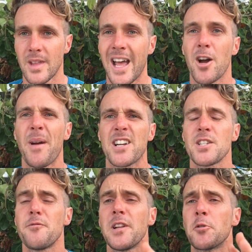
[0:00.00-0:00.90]
Hey, I'm
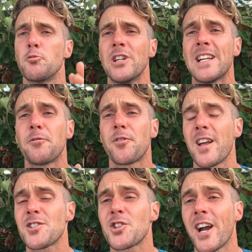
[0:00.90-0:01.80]
actually feeling really
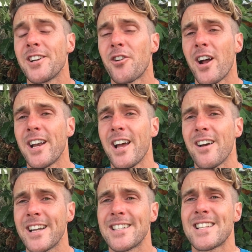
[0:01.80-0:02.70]
frustrated right now,
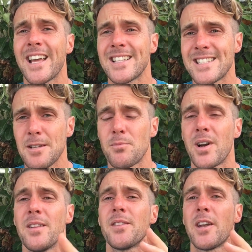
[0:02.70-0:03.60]
I need to take a deep
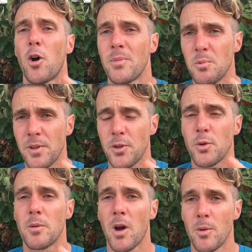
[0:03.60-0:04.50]
breath and I'll be with
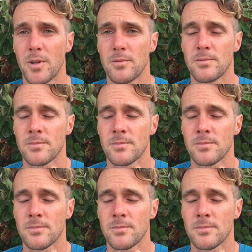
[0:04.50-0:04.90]
you in a moment.